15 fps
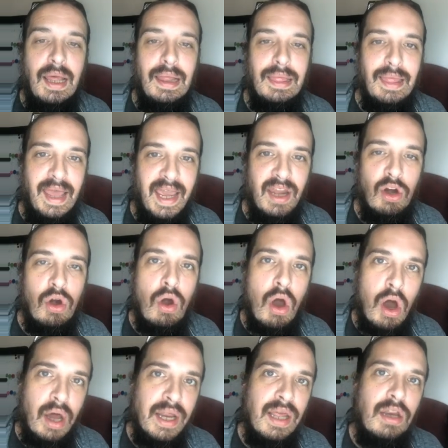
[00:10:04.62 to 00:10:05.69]
later
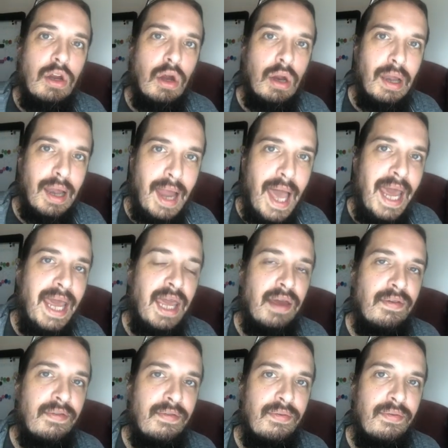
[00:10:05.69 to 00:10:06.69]
on in your life,